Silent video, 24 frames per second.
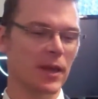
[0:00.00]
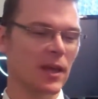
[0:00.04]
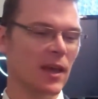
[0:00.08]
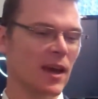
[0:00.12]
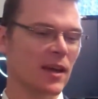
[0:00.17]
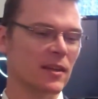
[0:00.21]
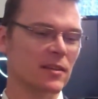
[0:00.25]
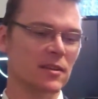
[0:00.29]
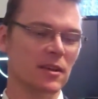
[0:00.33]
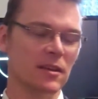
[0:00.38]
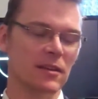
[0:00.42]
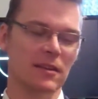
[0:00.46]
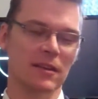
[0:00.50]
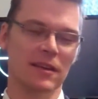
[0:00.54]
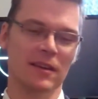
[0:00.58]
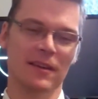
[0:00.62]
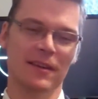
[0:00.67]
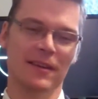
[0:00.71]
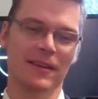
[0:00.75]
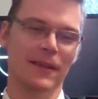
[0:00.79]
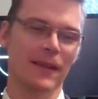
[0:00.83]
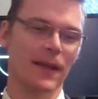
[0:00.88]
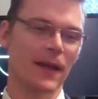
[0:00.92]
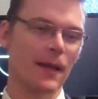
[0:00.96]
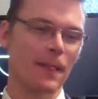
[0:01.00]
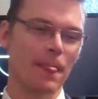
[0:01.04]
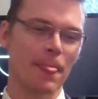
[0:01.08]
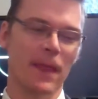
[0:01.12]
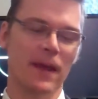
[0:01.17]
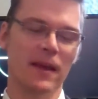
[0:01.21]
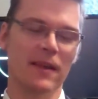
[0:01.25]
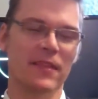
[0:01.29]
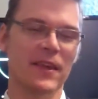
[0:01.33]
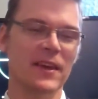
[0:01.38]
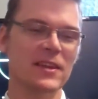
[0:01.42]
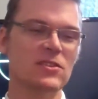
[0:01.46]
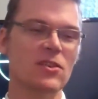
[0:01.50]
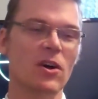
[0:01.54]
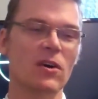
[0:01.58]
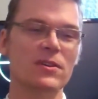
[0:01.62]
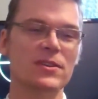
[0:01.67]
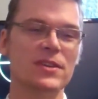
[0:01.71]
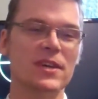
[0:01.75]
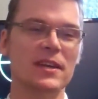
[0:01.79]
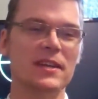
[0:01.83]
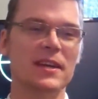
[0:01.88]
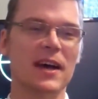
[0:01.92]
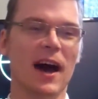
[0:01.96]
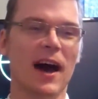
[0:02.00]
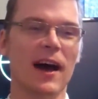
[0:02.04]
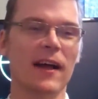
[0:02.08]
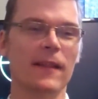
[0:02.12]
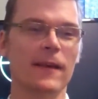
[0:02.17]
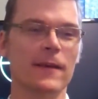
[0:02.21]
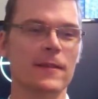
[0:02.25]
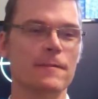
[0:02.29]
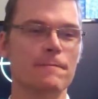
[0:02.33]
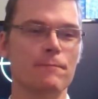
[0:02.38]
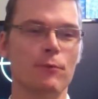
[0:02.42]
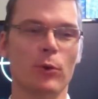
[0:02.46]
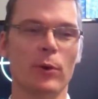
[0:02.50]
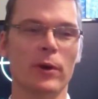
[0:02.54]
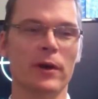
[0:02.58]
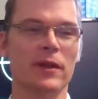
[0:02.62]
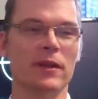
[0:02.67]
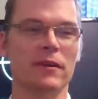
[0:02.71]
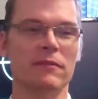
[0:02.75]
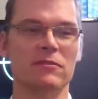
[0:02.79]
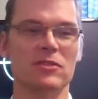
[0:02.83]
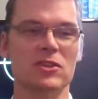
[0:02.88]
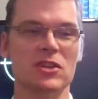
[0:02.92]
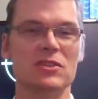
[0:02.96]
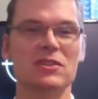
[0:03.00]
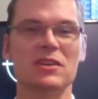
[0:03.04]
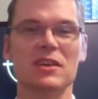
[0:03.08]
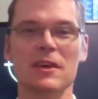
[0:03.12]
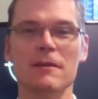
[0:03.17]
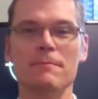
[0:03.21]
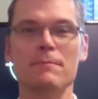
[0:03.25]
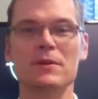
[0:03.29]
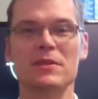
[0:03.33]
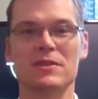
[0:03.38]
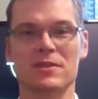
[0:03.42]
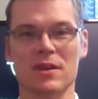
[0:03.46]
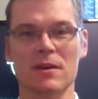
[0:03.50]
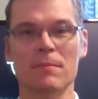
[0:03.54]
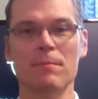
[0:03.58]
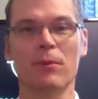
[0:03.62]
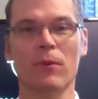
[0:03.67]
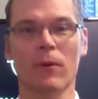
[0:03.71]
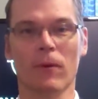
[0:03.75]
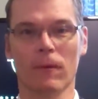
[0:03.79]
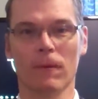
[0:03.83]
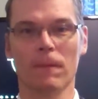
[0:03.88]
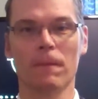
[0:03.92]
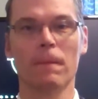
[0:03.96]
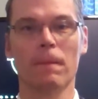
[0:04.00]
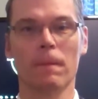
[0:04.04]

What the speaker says: yeah, that's all said to highlight the point of just keep it simple.